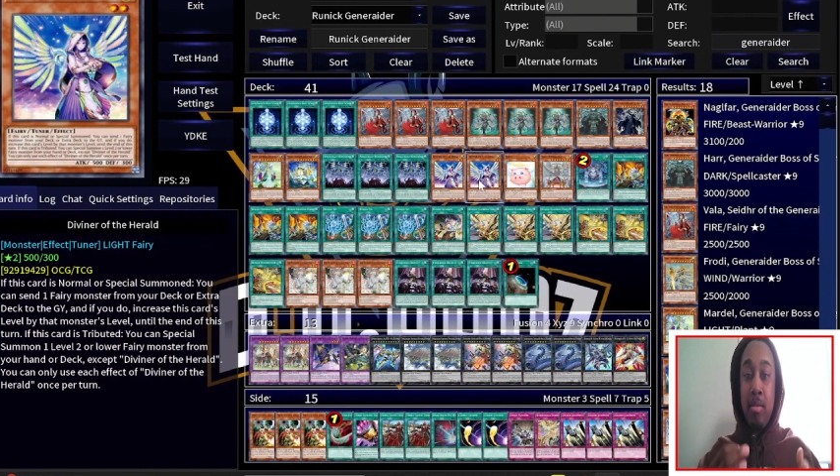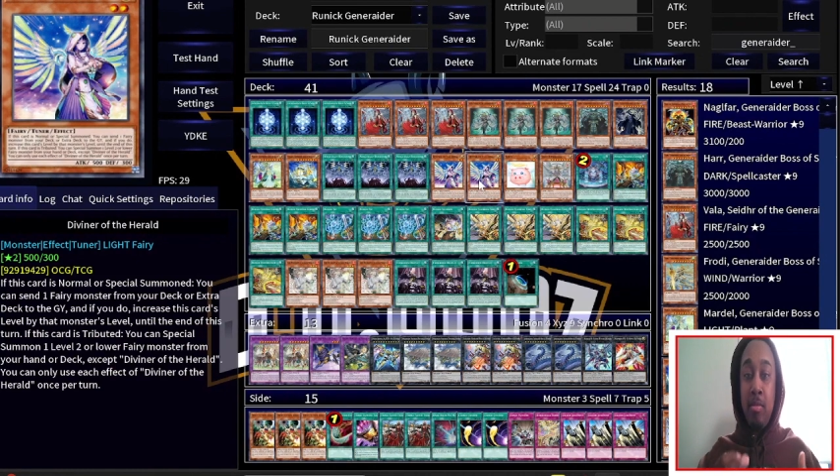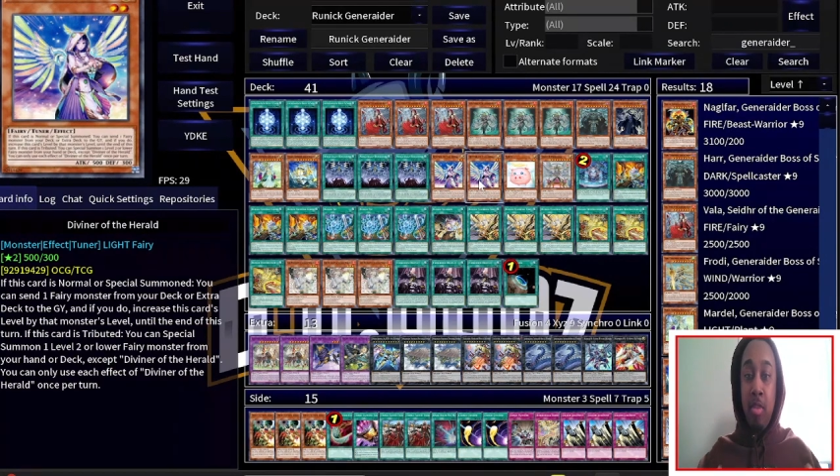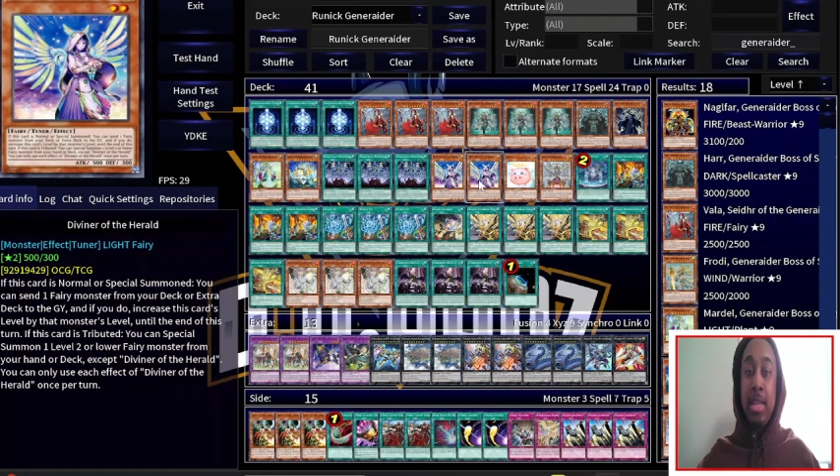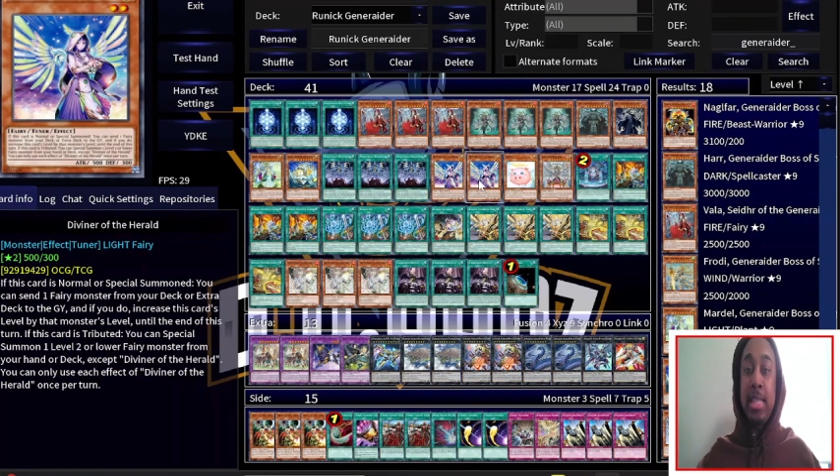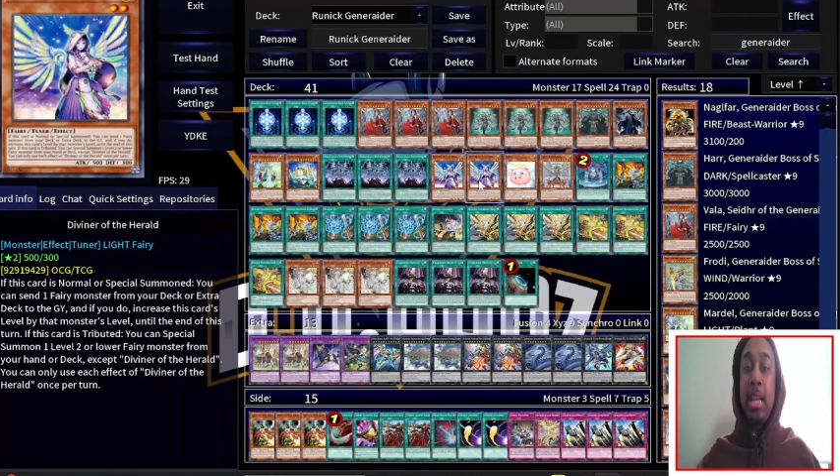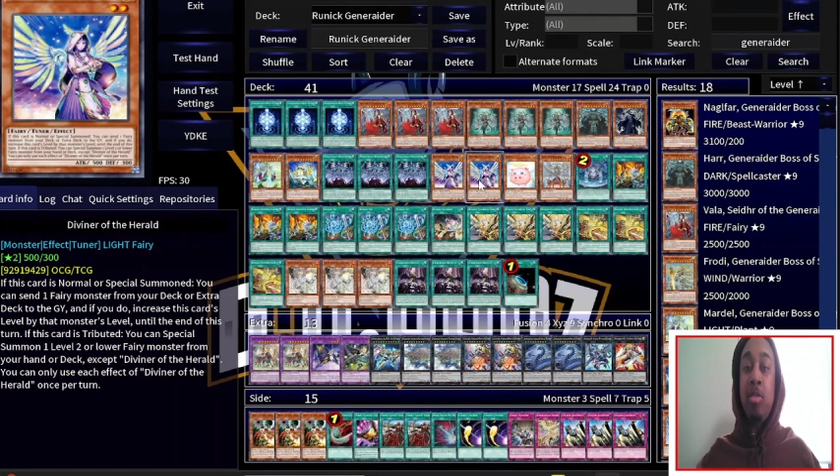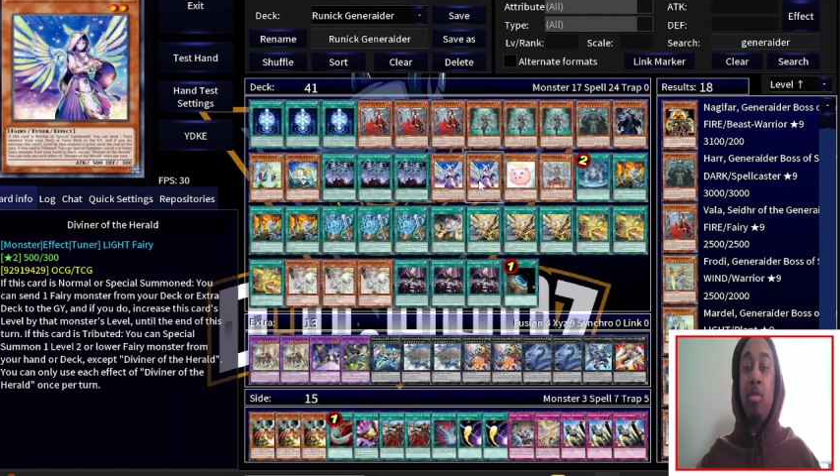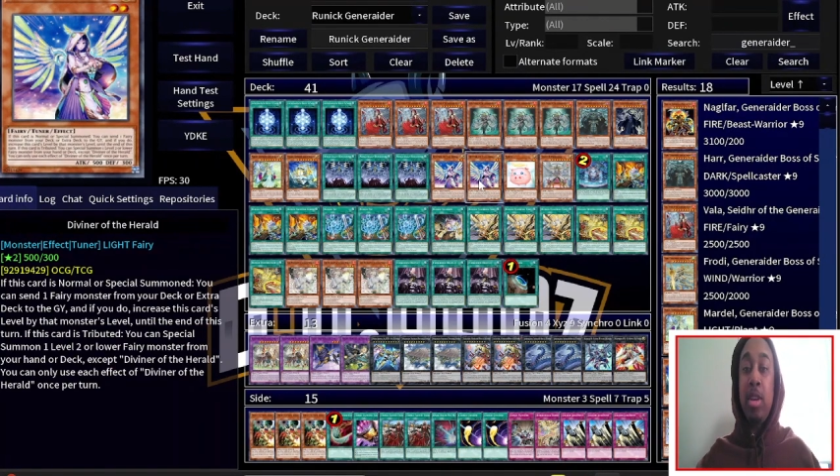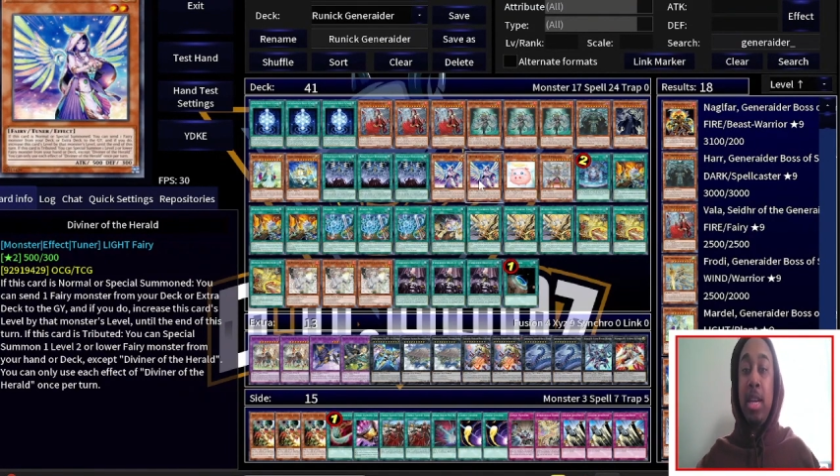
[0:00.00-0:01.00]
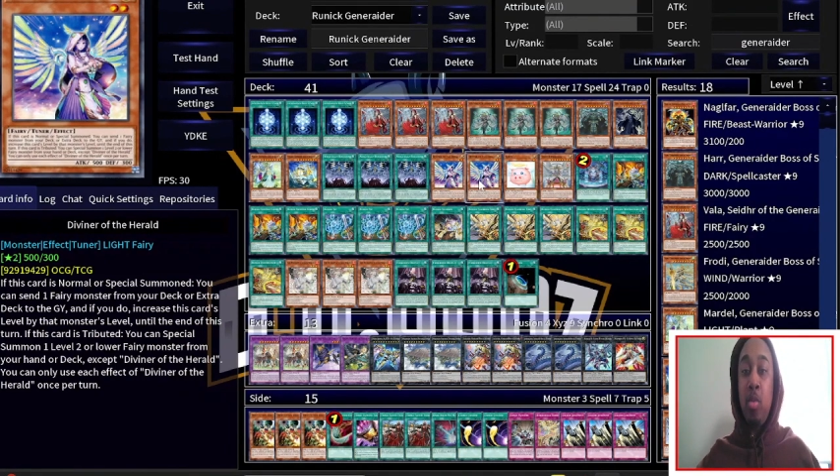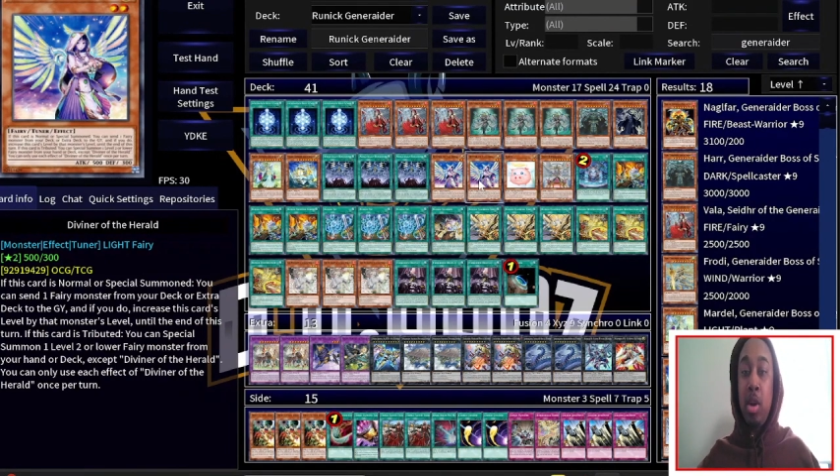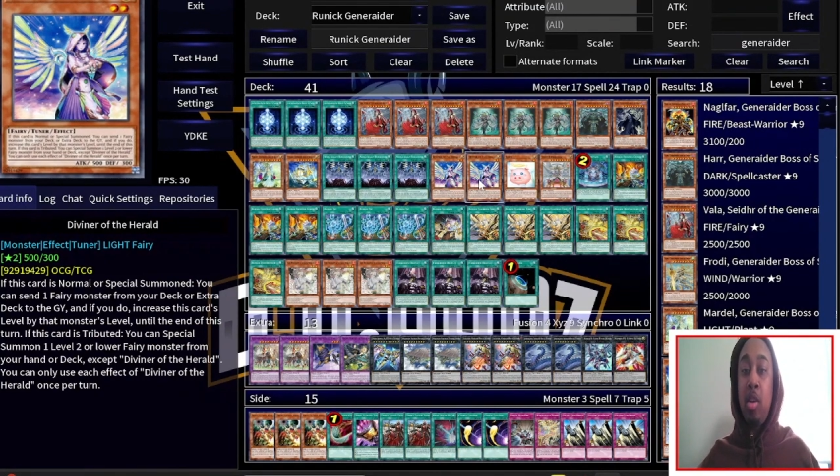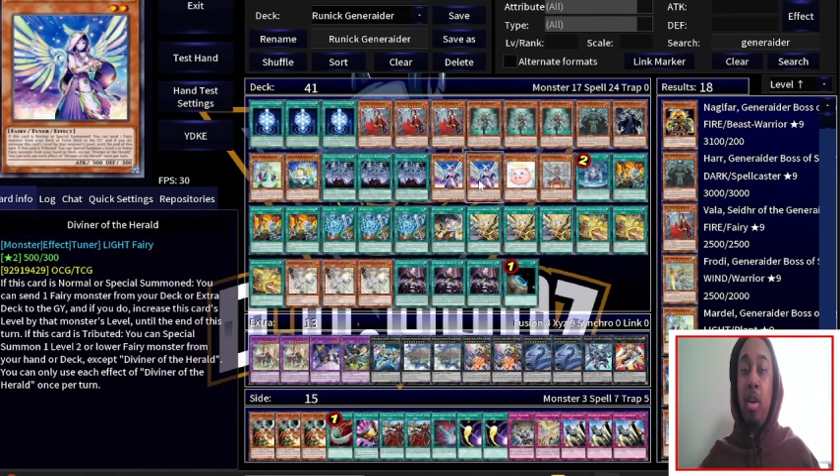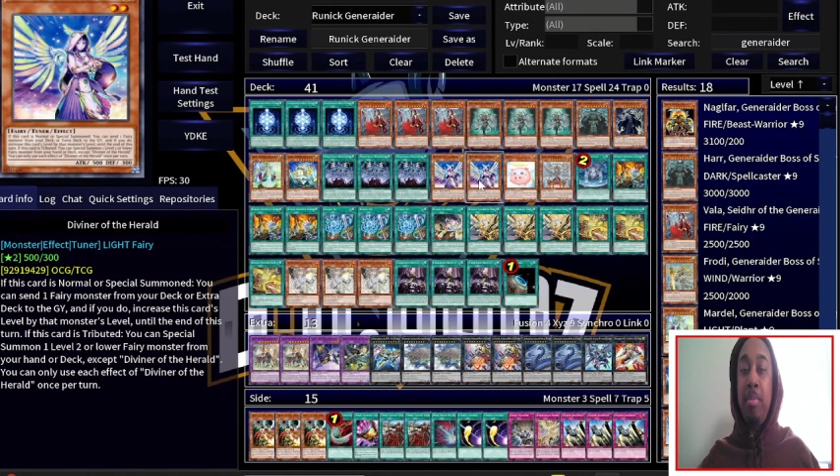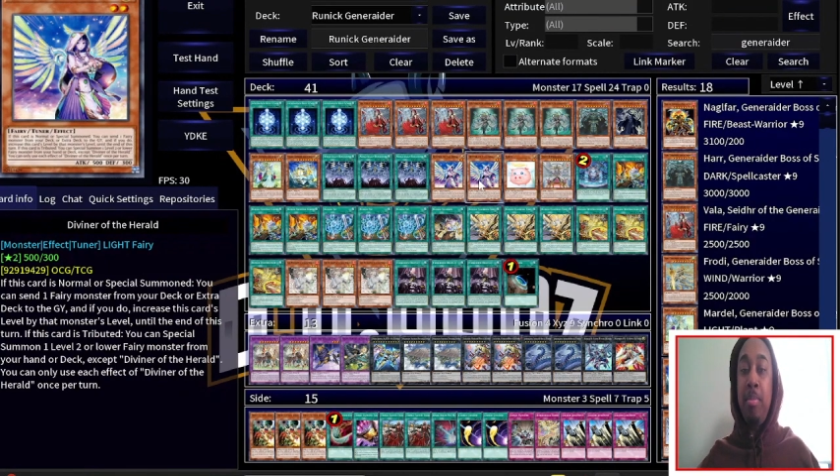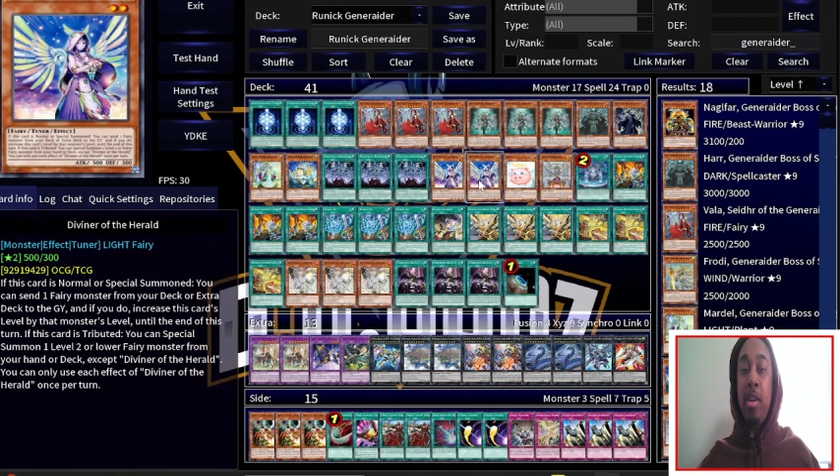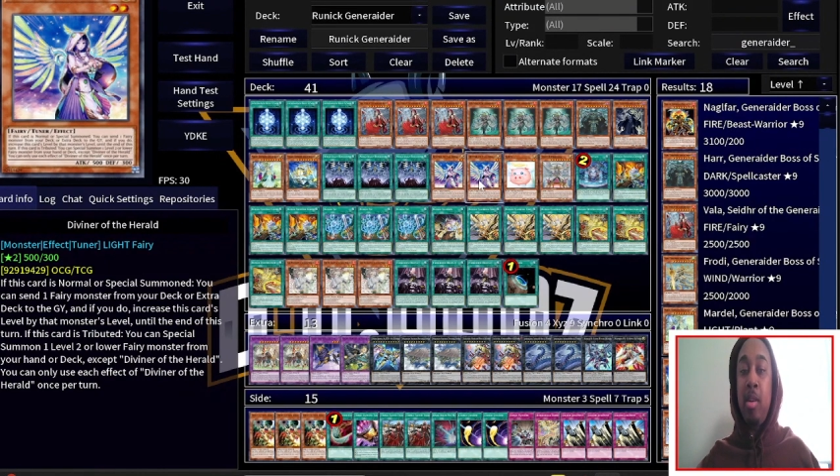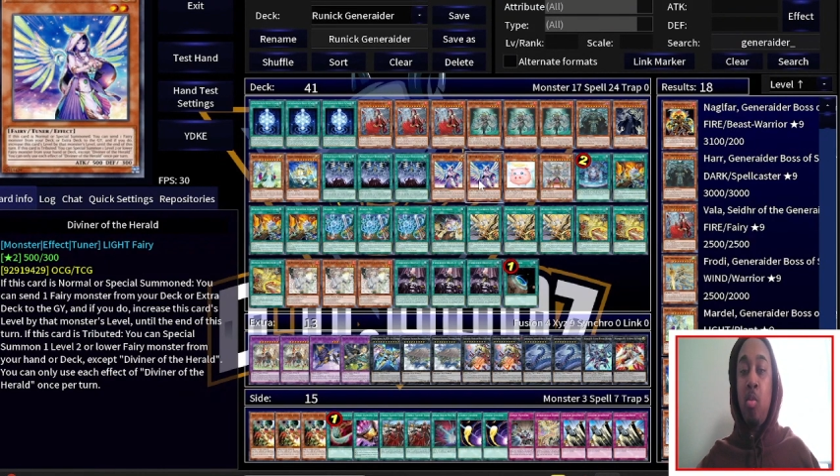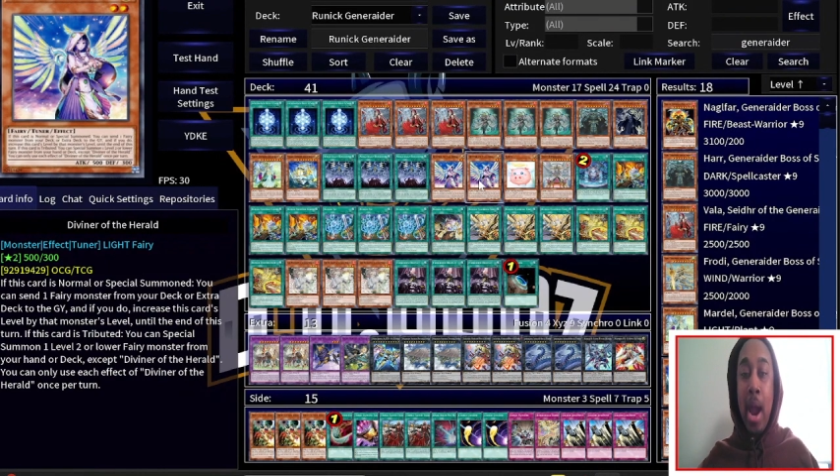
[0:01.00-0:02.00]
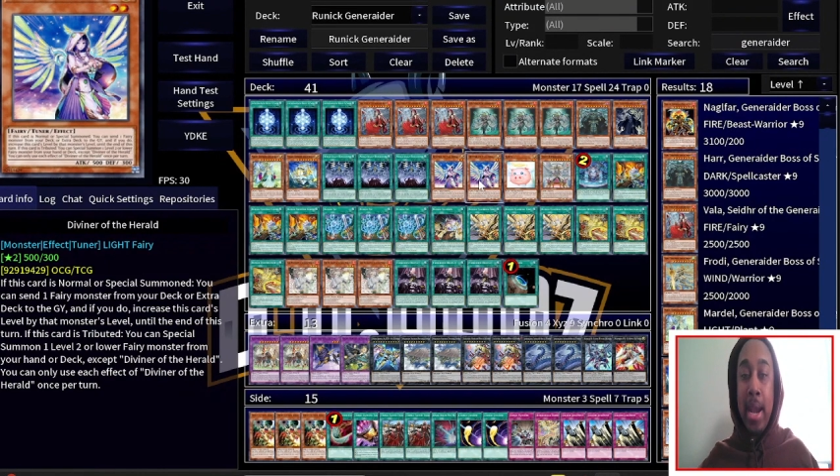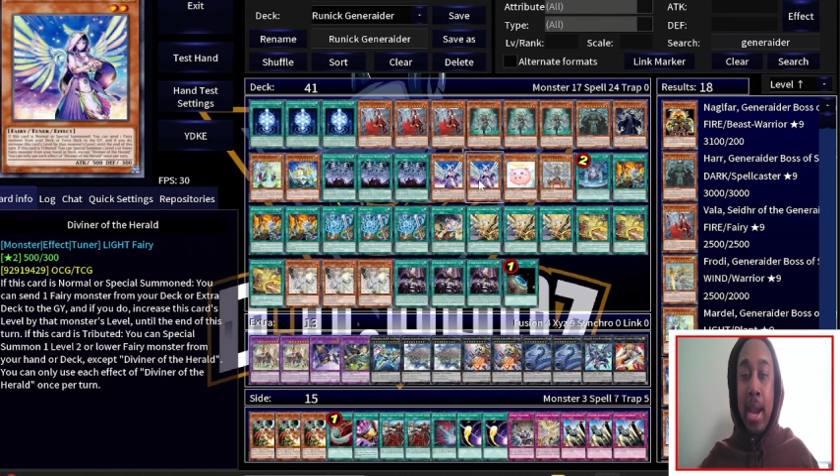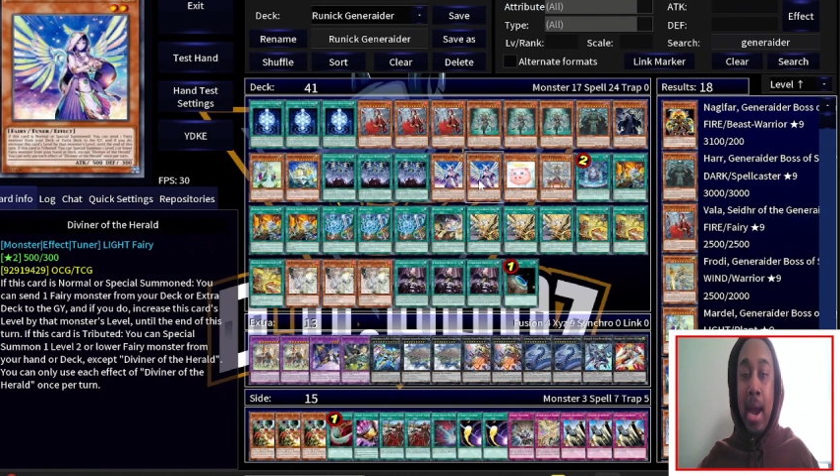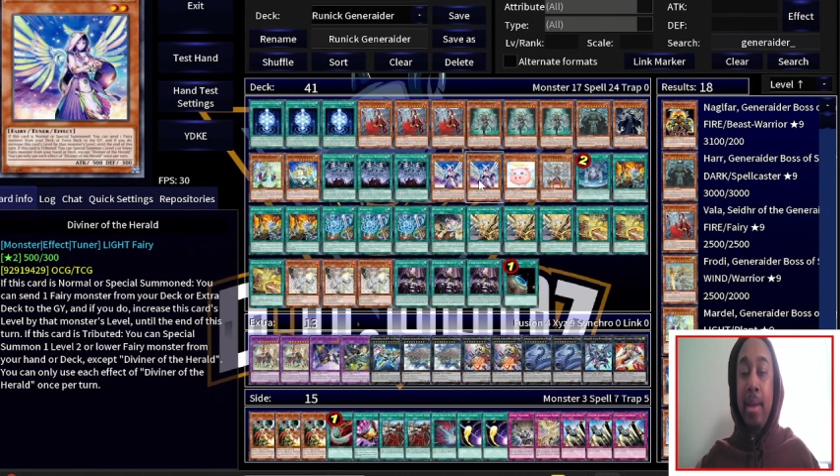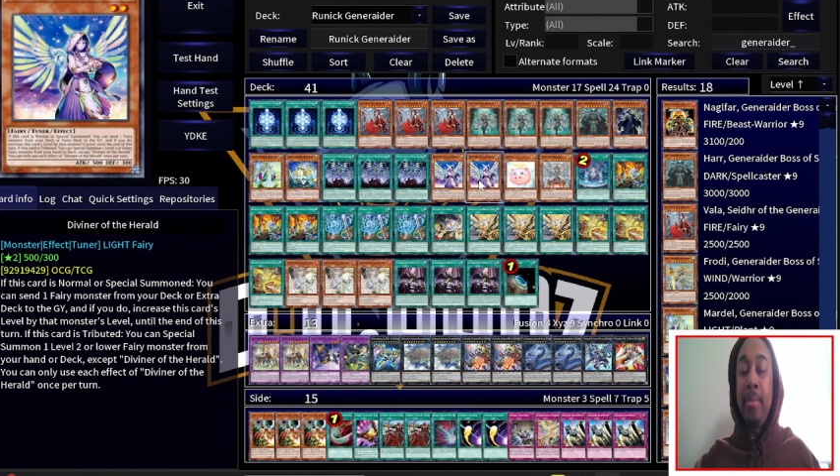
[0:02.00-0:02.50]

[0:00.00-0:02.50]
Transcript: run this at 3, 1 card Baron, why not?